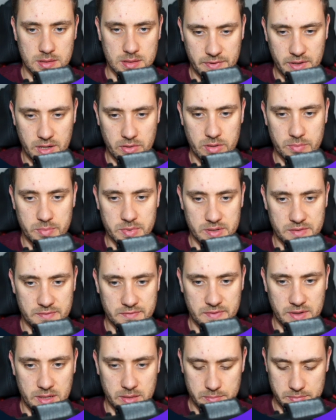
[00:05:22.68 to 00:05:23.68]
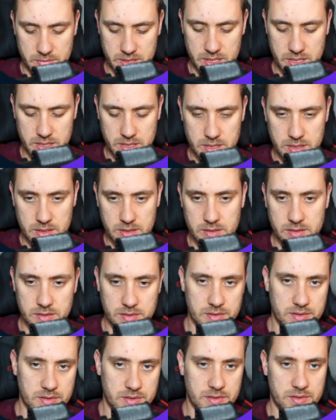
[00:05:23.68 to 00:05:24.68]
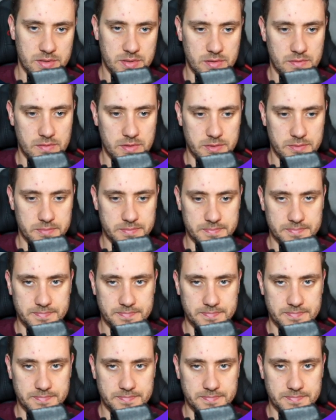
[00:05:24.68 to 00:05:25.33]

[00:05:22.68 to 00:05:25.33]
fire up the development server.